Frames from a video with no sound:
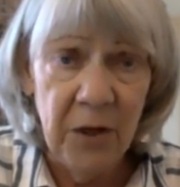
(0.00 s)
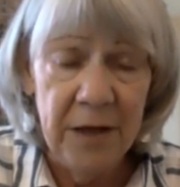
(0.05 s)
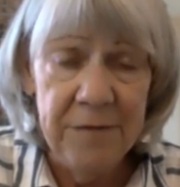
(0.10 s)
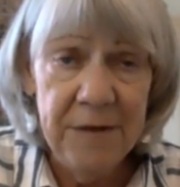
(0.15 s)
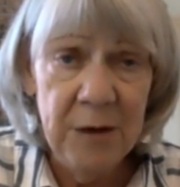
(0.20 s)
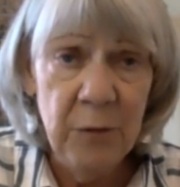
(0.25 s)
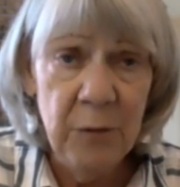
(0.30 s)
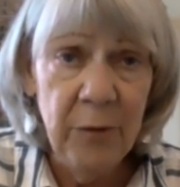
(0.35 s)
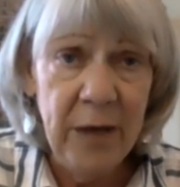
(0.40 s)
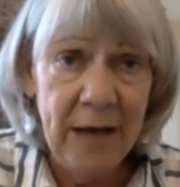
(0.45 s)
I
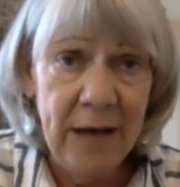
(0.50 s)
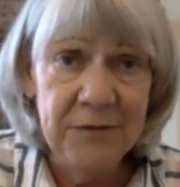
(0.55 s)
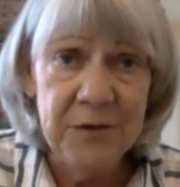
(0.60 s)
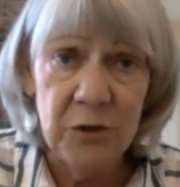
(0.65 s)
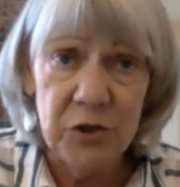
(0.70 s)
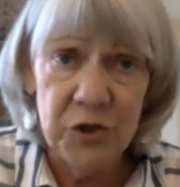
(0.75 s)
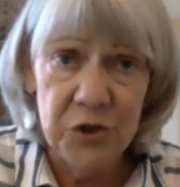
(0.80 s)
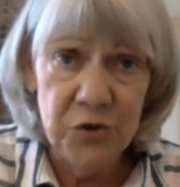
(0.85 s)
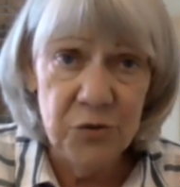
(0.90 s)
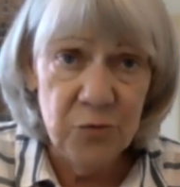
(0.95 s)
think we have to
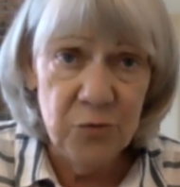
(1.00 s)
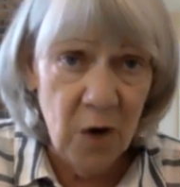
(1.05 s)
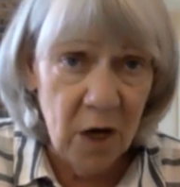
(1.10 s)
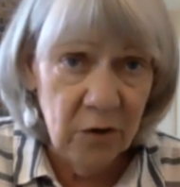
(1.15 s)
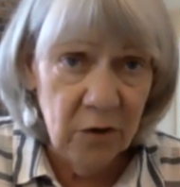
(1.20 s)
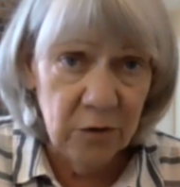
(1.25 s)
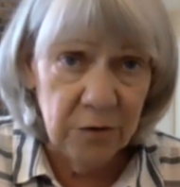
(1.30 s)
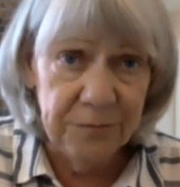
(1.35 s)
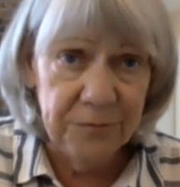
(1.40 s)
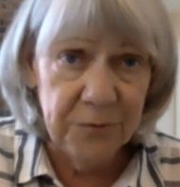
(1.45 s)

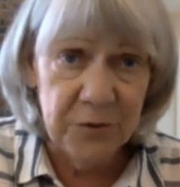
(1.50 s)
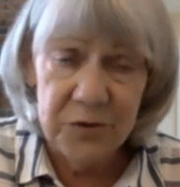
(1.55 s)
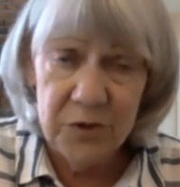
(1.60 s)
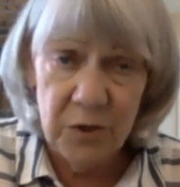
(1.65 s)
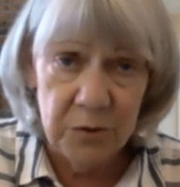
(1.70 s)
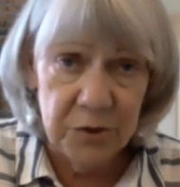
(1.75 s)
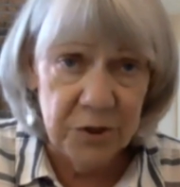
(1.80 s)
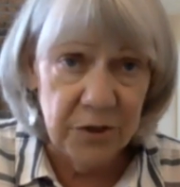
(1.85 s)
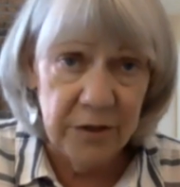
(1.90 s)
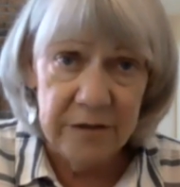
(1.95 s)
struggle for
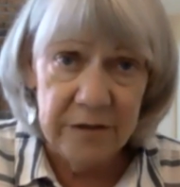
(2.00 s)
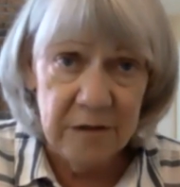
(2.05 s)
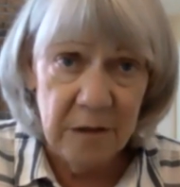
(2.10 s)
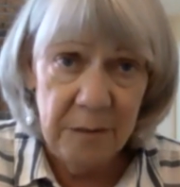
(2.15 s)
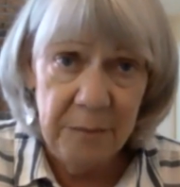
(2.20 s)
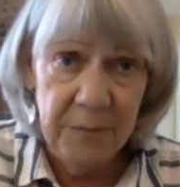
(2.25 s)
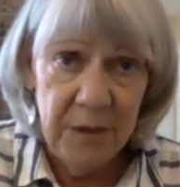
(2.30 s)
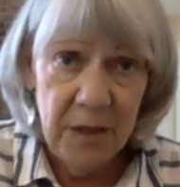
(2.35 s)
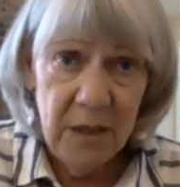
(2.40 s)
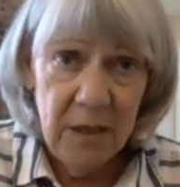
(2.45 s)

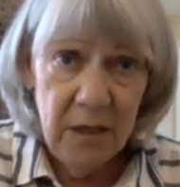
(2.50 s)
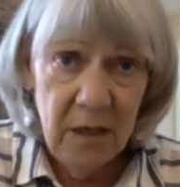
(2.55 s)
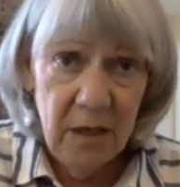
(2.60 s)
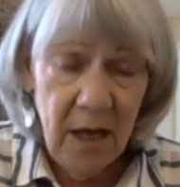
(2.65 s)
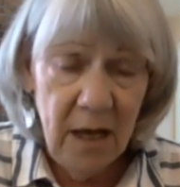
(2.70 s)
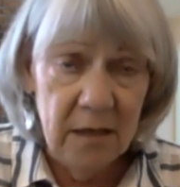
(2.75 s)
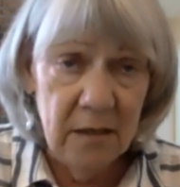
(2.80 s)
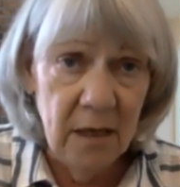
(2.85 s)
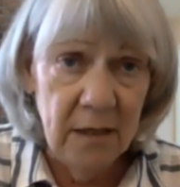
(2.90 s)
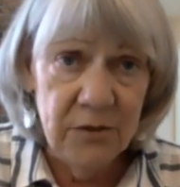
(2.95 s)
socialism
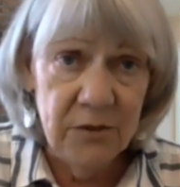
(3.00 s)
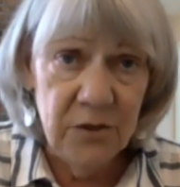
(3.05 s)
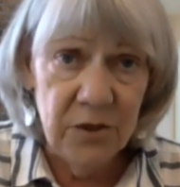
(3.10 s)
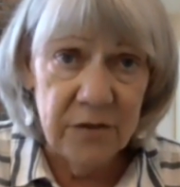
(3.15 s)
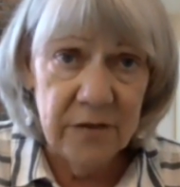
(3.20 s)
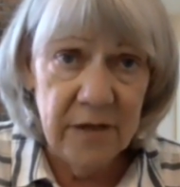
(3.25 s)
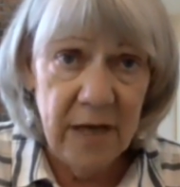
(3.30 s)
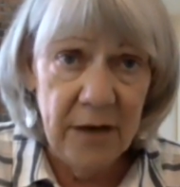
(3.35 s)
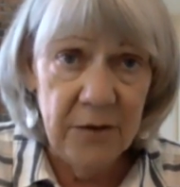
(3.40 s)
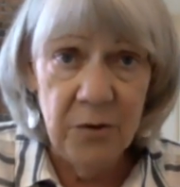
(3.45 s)
and not just
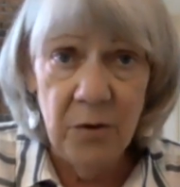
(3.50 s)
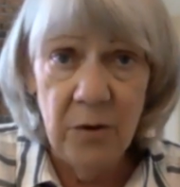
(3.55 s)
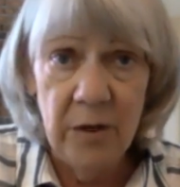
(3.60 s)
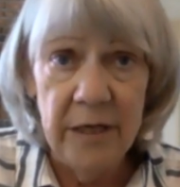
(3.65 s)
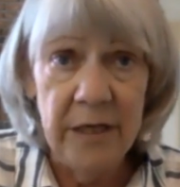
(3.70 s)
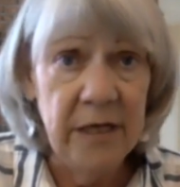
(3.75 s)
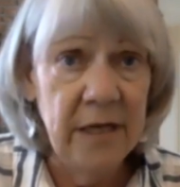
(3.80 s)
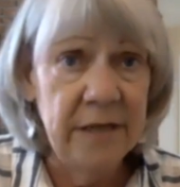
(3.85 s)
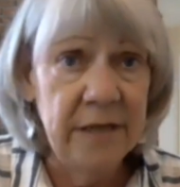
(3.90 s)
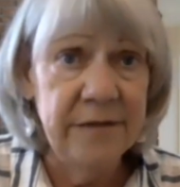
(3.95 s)
count on
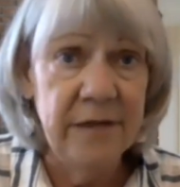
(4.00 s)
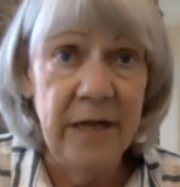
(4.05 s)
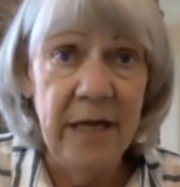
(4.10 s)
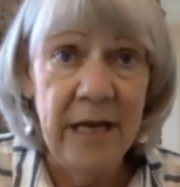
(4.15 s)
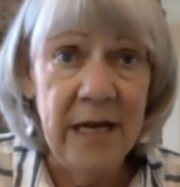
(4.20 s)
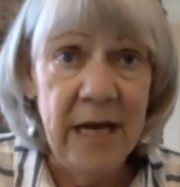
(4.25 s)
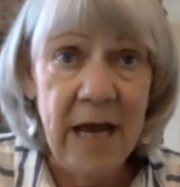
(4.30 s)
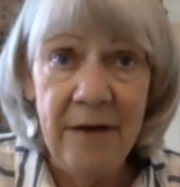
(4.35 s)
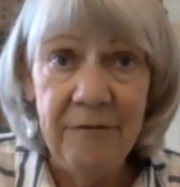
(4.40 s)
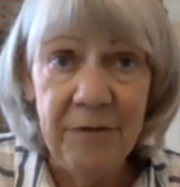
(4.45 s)
it as an
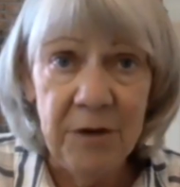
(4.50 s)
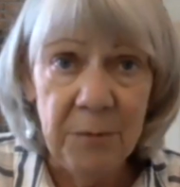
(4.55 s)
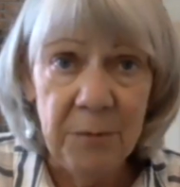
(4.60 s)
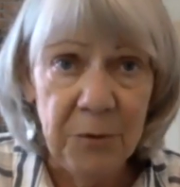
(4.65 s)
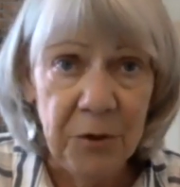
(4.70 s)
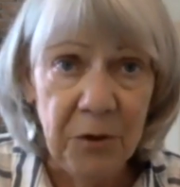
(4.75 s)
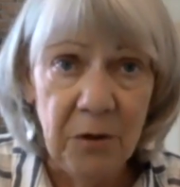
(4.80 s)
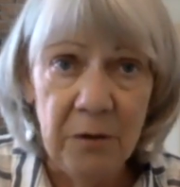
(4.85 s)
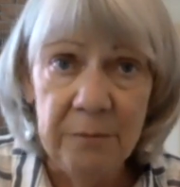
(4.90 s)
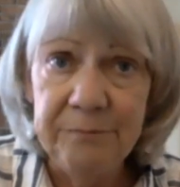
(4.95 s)

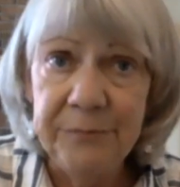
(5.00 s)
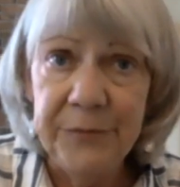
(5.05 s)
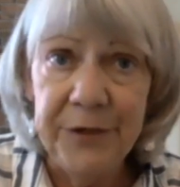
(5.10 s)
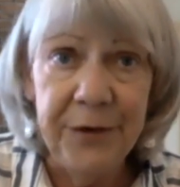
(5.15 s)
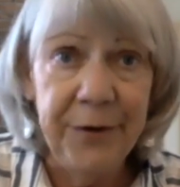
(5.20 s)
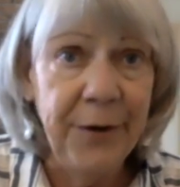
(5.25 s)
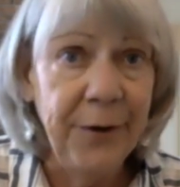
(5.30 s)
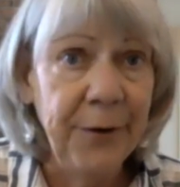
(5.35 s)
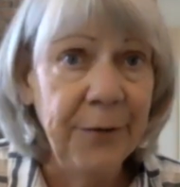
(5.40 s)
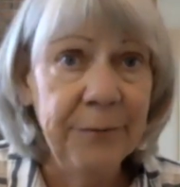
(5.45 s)
inevitable, you
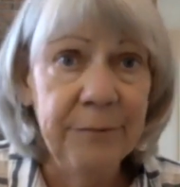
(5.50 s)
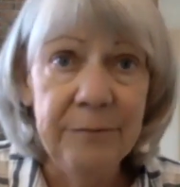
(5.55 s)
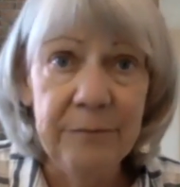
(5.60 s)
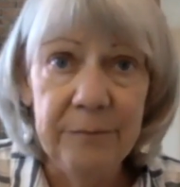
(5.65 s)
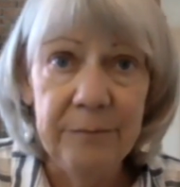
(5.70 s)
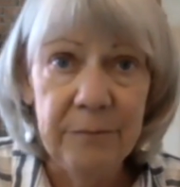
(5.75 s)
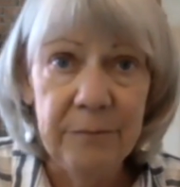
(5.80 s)
know,